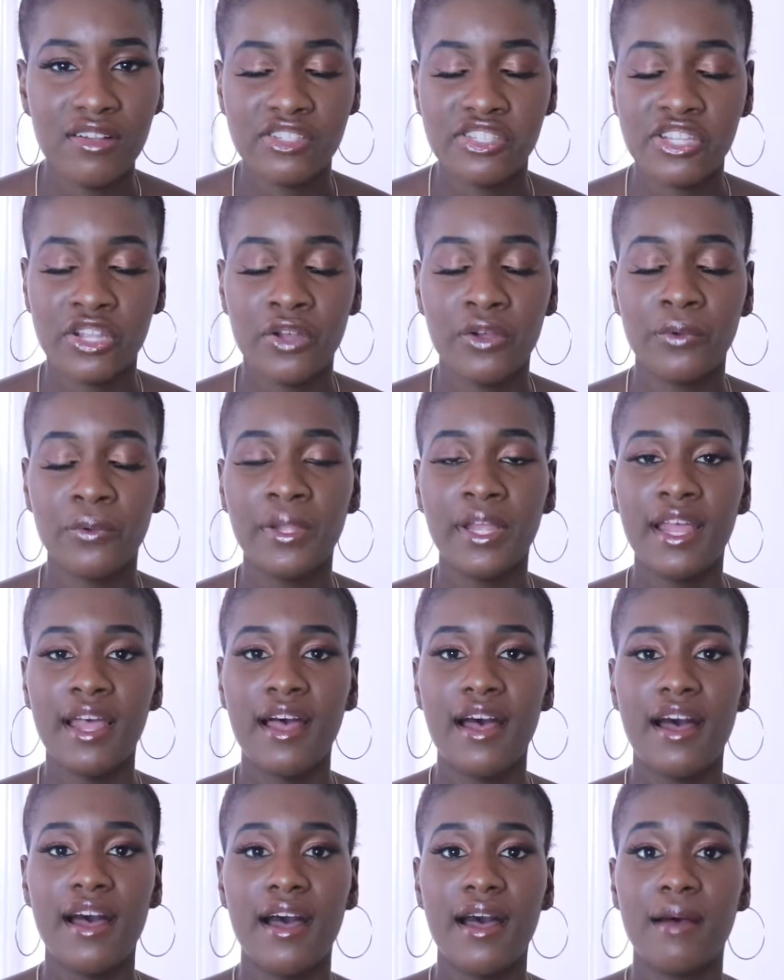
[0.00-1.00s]
And so
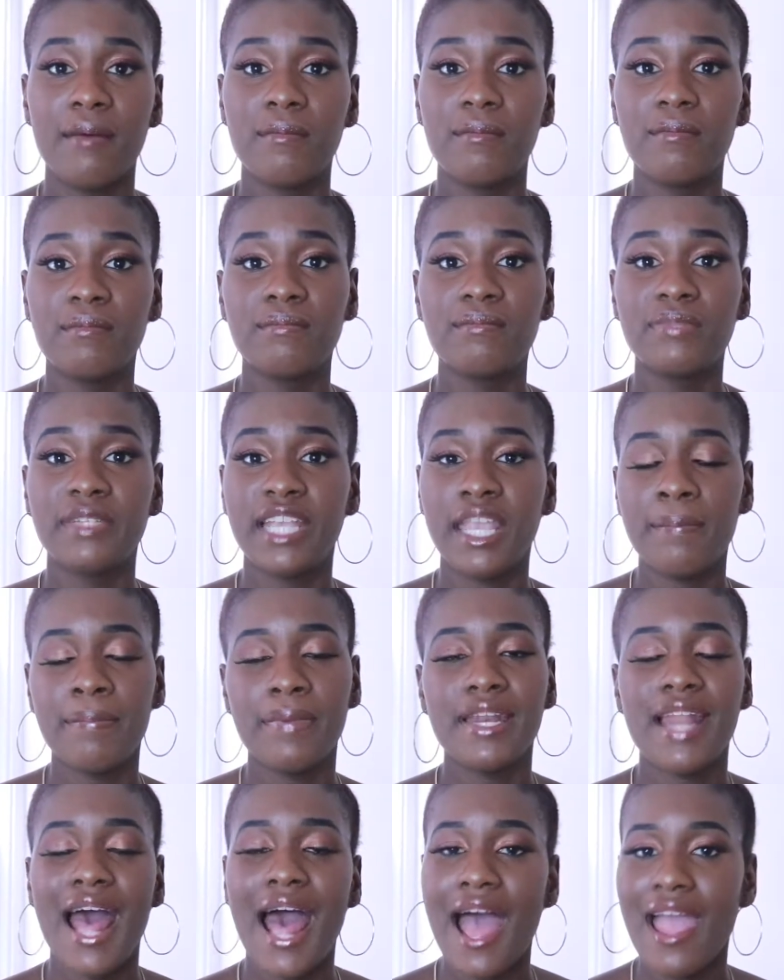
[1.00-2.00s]
keep
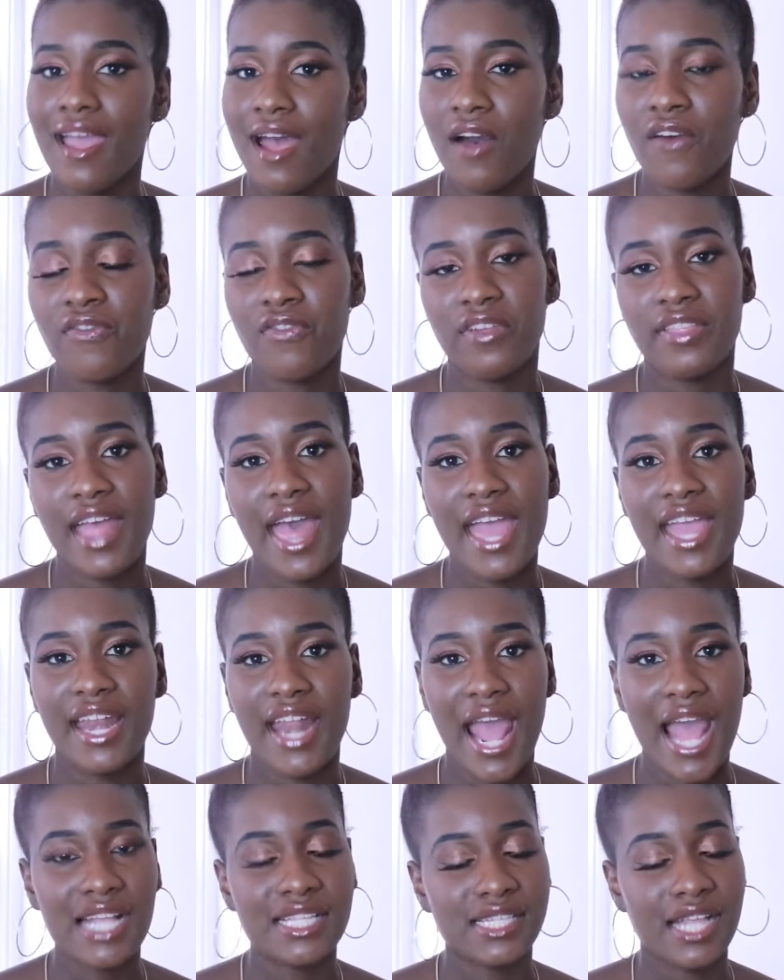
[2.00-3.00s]
an eye out for that and
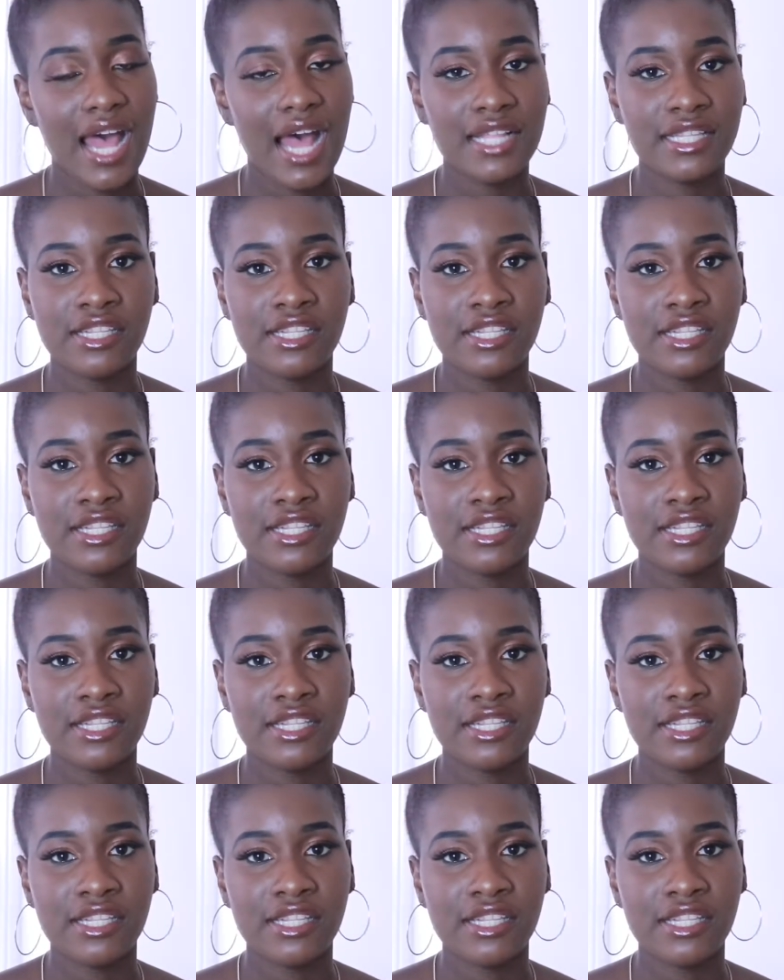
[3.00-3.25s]
ask God